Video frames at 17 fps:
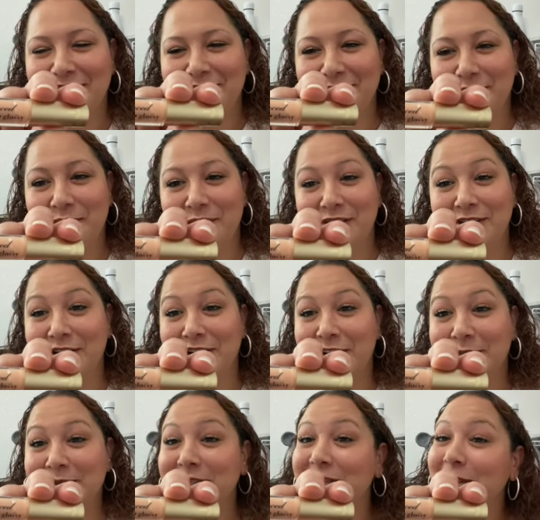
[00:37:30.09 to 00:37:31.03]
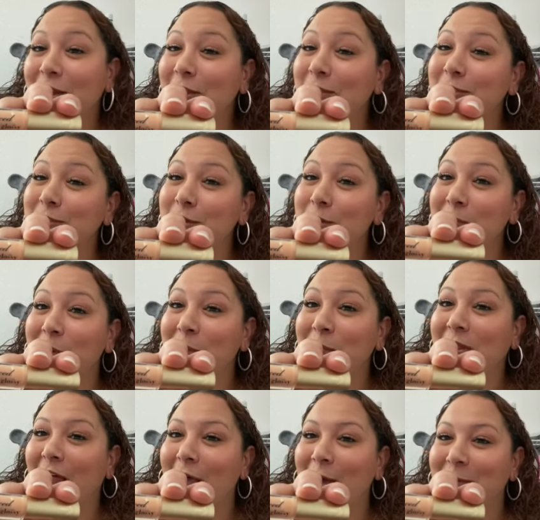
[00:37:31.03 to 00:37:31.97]
If you want your lips to look super
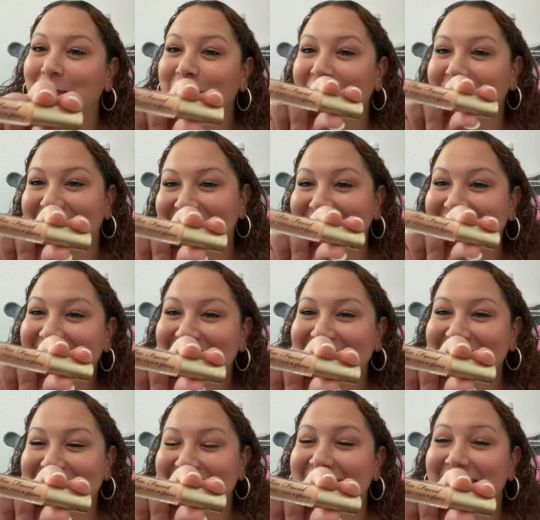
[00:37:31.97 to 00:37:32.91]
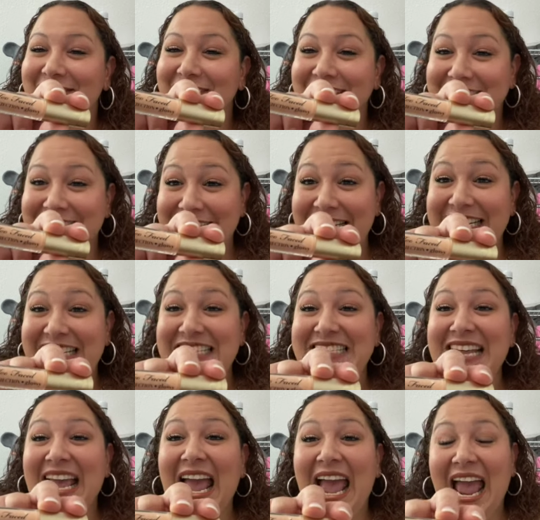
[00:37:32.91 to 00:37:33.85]
plump, this stuff is
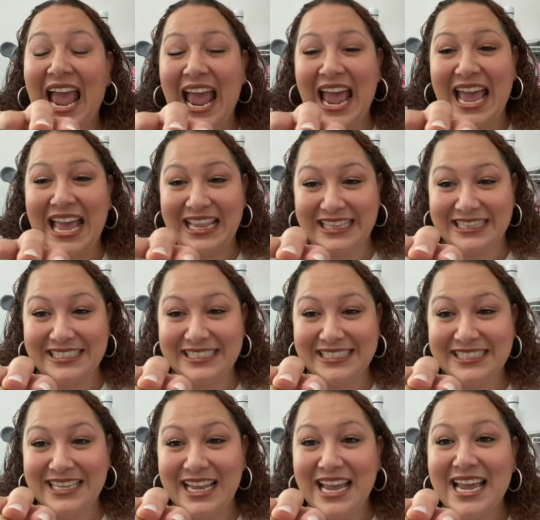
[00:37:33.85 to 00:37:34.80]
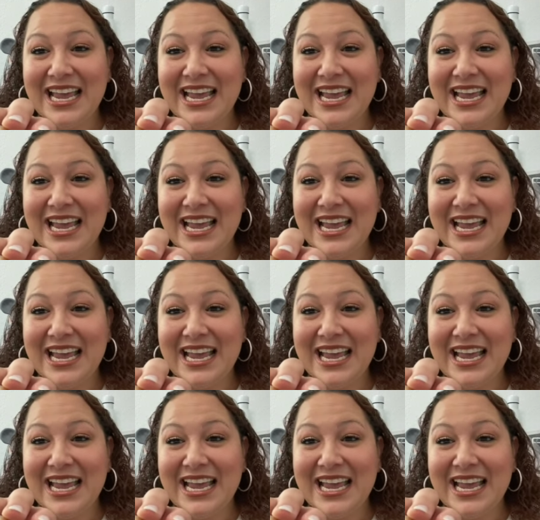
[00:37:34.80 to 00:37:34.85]
intense.